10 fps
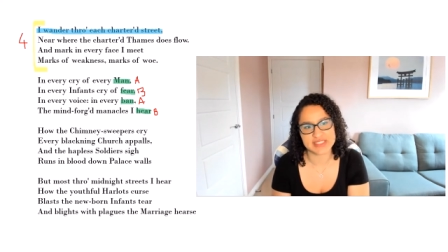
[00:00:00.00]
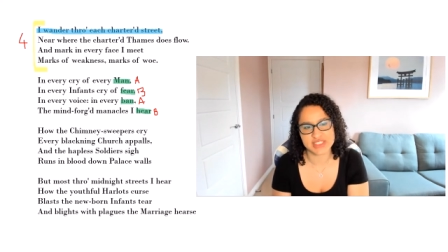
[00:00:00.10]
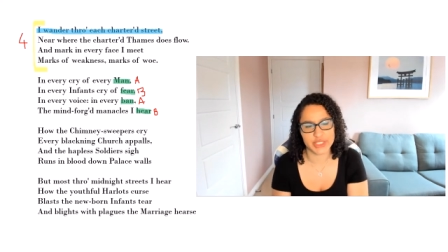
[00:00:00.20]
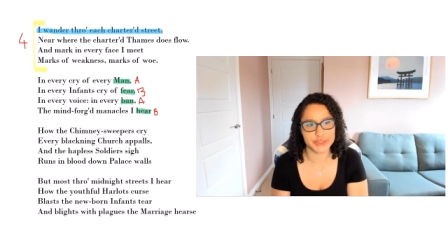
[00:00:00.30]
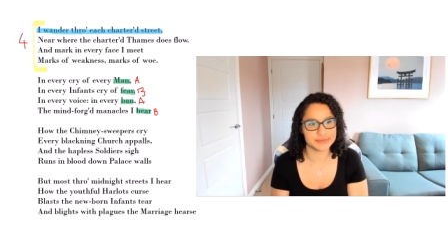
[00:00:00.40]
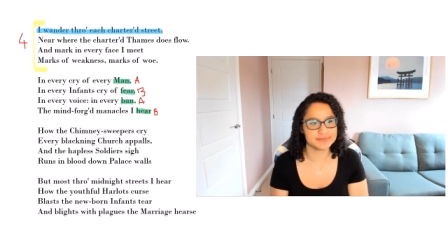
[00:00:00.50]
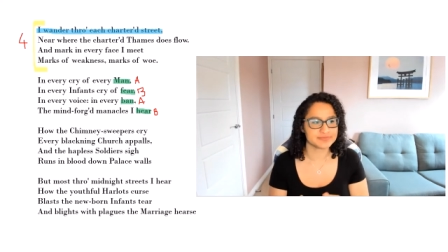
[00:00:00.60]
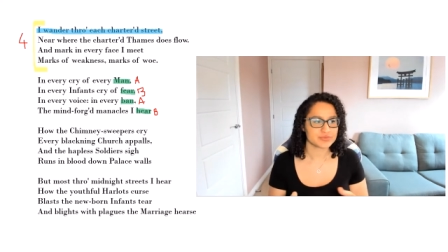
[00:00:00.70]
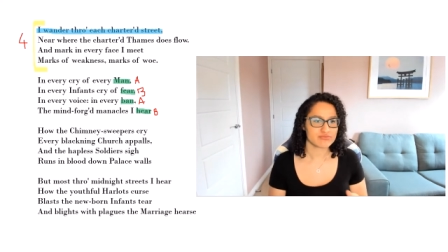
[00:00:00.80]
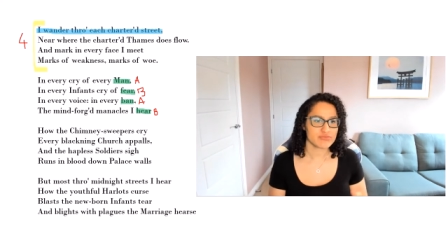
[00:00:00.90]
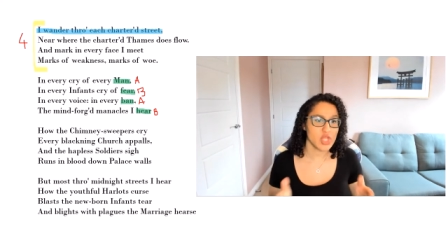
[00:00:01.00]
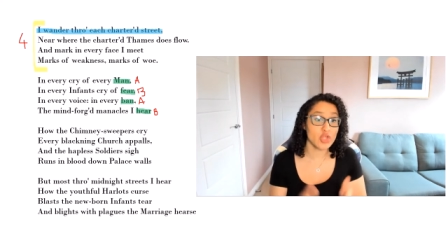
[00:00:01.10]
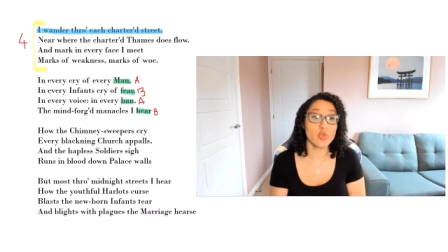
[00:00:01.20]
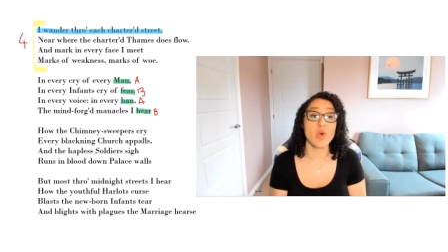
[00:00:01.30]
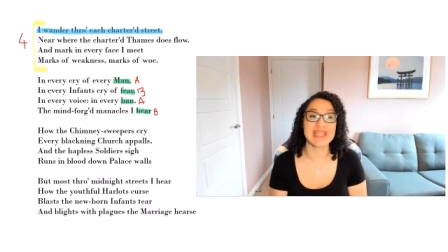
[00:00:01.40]
So on
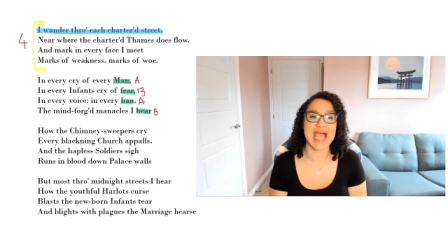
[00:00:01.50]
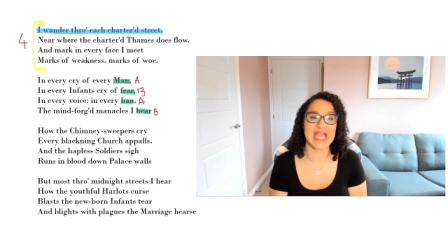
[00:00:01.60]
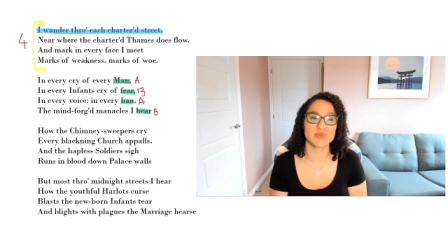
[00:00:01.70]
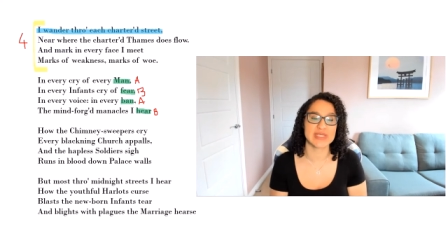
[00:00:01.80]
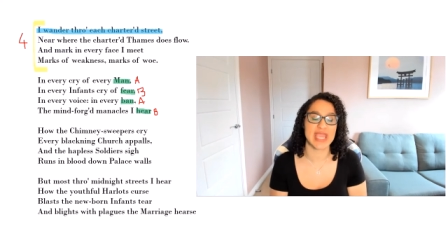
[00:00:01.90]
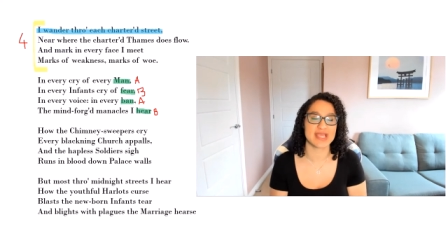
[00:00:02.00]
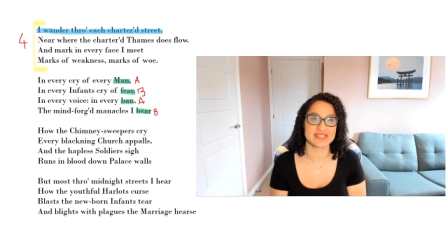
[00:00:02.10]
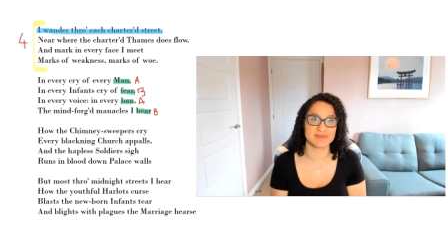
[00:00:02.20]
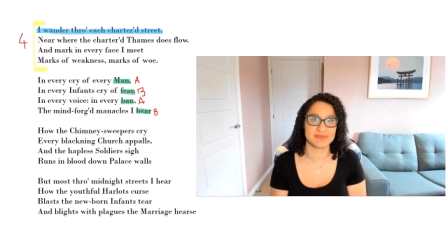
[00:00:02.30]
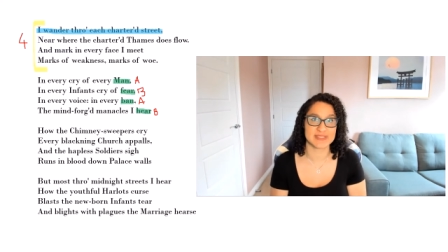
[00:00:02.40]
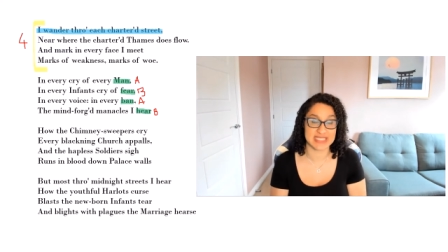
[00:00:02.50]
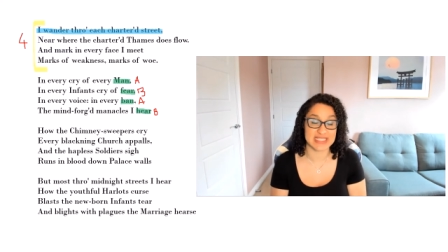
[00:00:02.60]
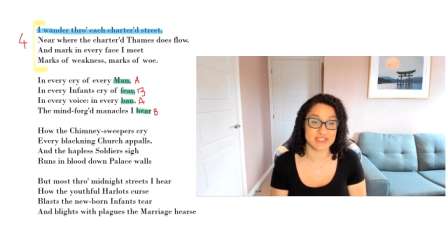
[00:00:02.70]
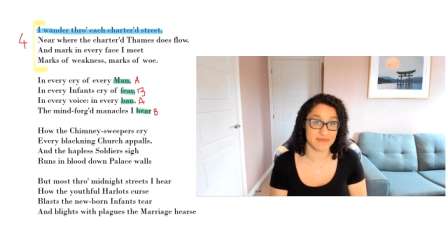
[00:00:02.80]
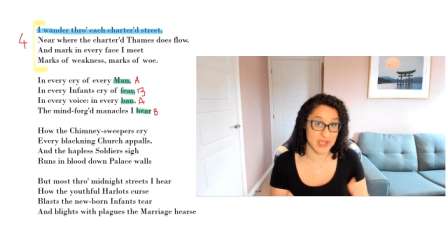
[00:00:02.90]
the one hand, we get a
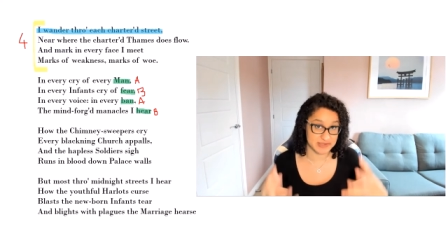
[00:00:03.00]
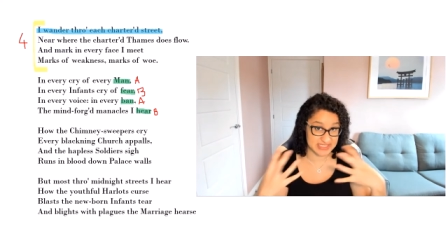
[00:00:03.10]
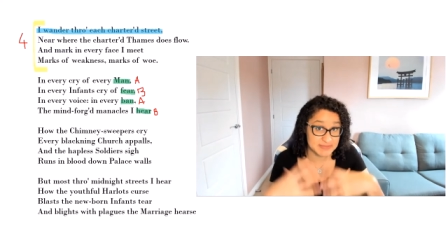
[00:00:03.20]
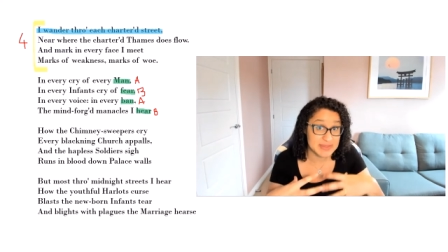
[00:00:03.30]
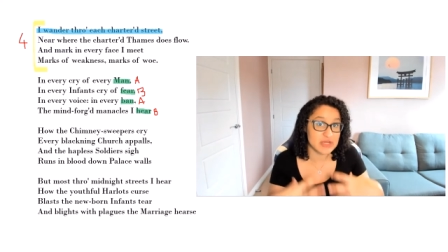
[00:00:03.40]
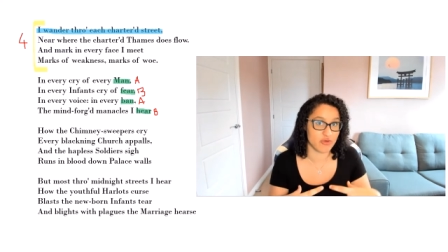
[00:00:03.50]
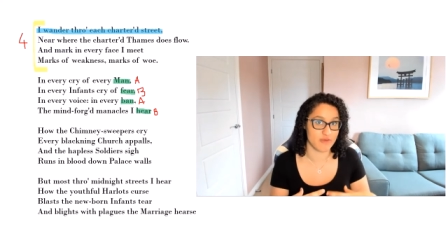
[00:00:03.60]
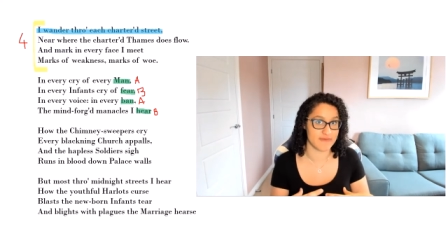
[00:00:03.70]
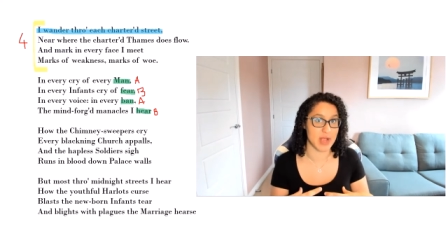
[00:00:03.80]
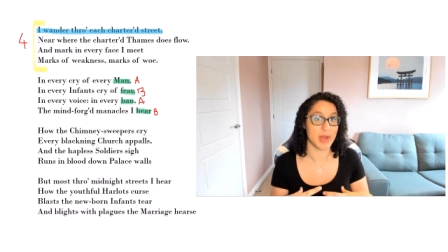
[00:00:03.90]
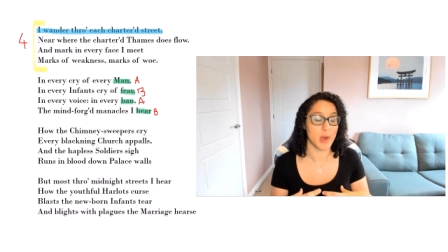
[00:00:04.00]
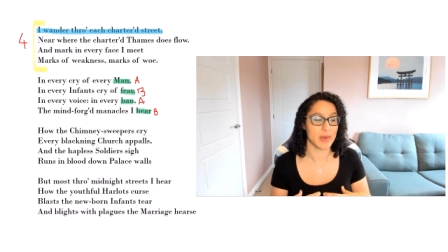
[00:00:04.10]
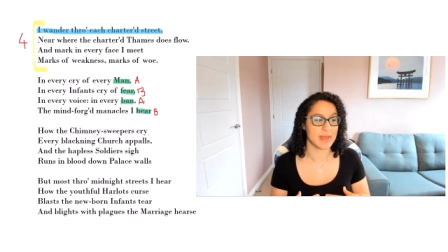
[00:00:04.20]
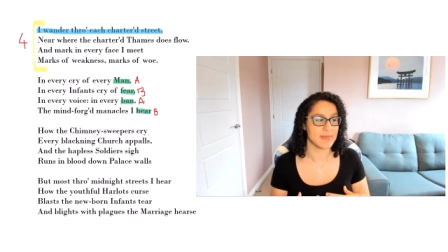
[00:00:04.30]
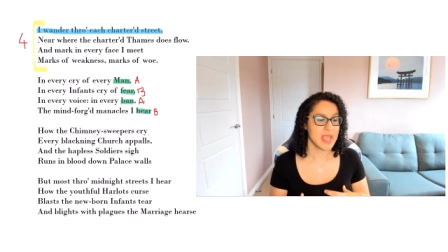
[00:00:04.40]
sense of our speaker of our
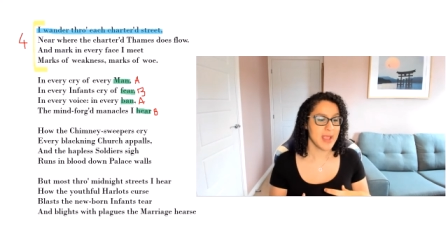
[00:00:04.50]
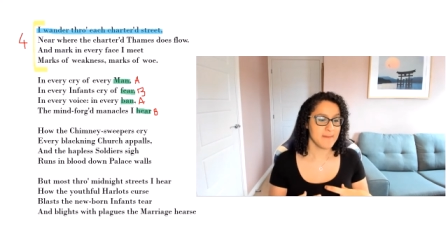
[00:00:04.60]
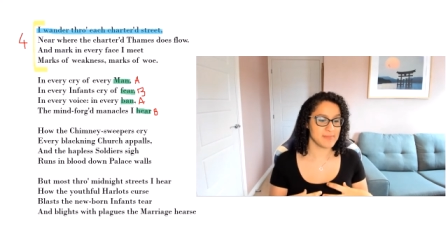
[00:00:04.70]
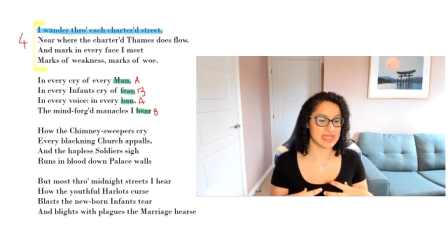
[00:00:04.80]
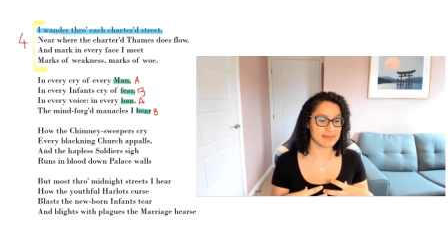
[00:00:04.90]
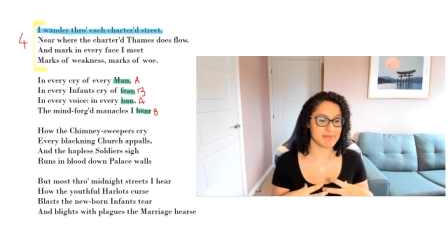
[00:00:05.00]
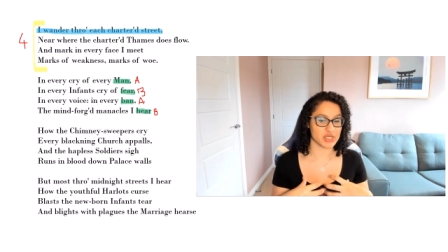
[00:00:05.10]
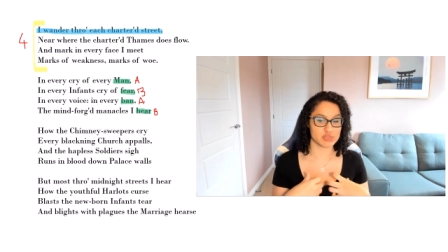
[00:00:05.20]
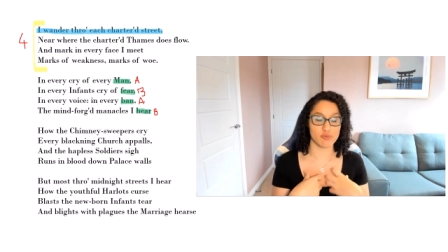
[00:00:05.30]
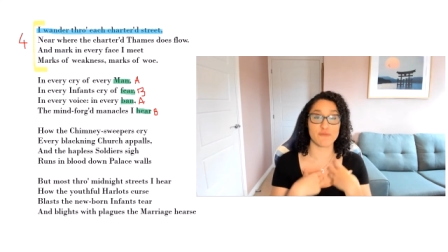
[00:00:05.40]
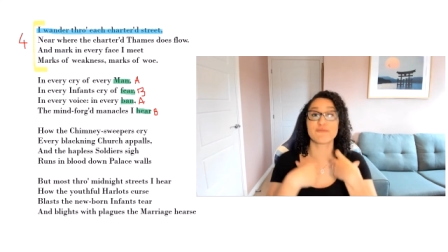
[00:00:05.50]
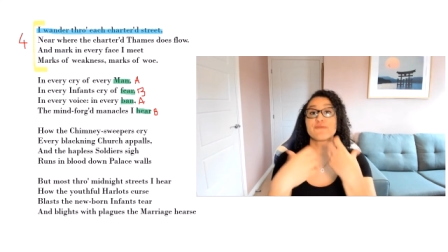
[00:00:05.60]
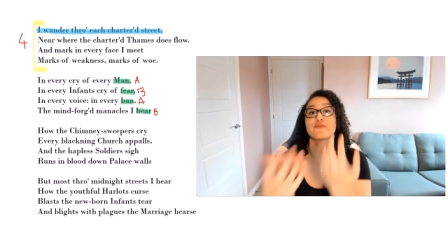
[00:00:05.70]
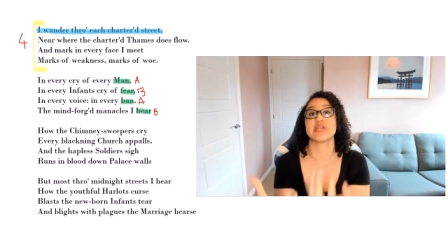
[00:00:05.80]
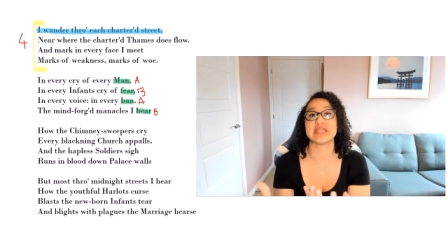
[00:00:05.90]
poem being much more
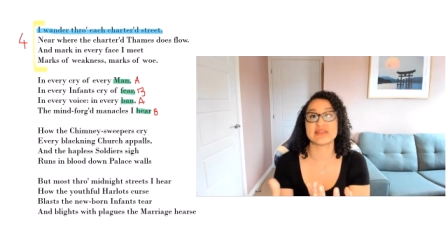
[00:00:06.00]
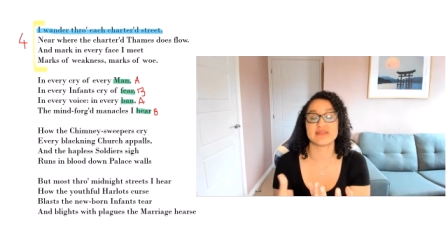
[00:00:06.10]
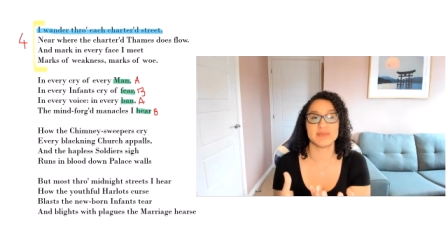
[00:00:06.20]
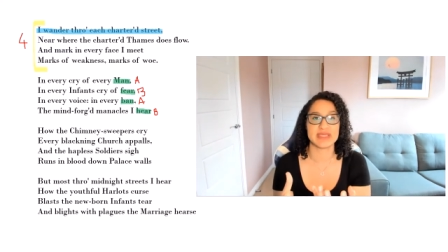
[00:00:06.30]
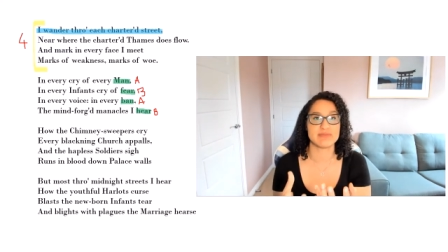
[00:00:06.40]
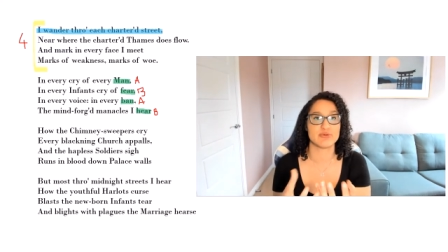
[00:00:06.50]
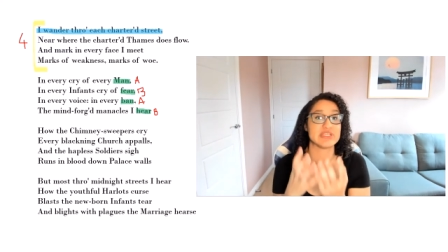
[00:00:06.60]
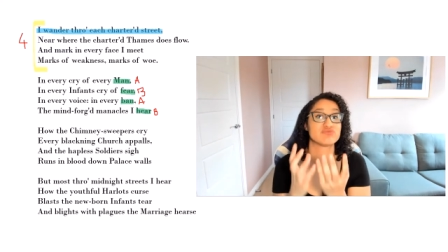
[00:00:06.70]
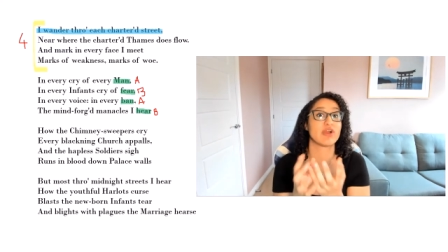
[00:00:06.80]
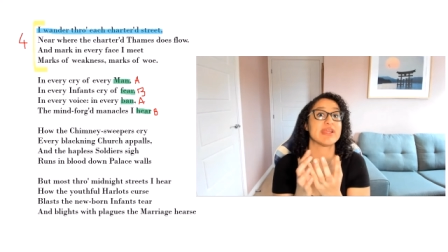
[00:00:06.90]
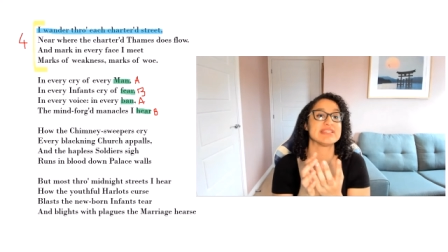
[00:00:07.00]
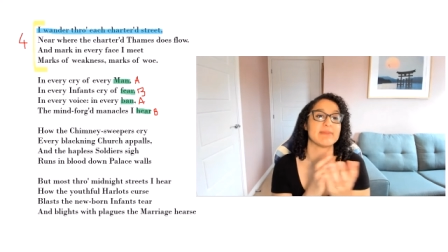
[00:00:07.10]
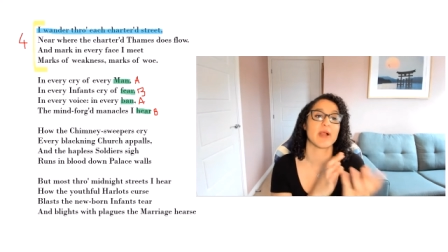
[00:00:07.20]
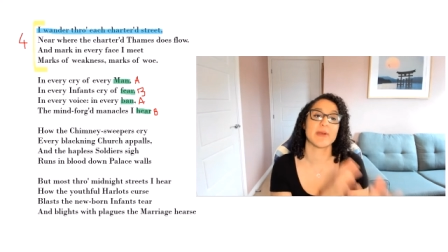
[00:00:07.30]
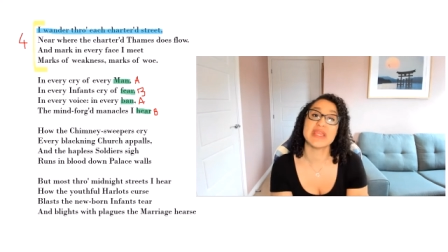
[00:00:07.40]
free than the people he's writing
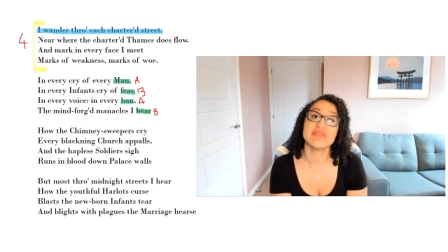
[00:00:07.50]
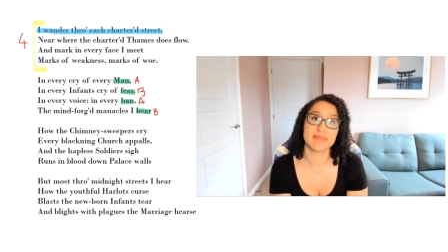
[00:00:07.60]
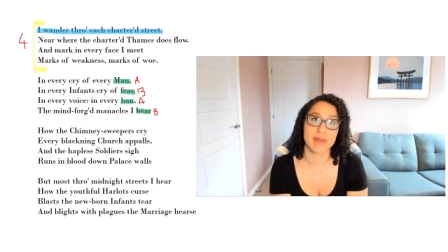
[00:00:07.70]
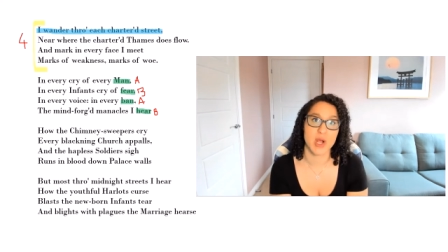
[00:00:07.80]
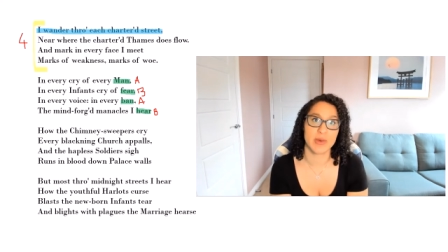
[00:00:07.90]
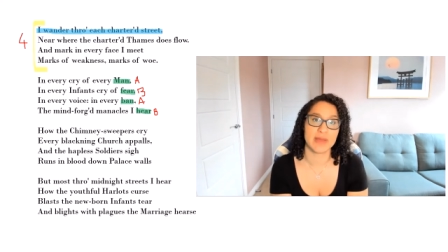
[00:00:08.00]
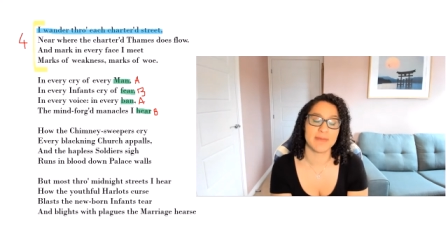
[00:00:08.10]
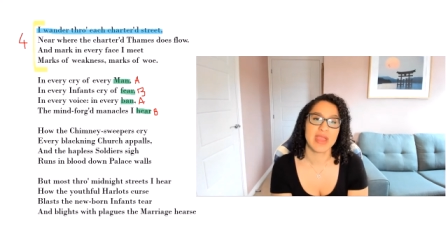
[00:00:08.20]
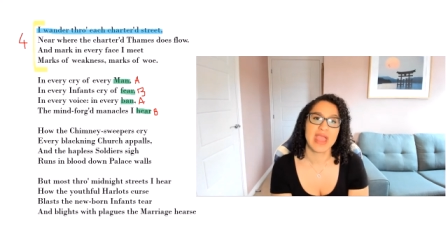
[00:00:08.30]
about in the poem,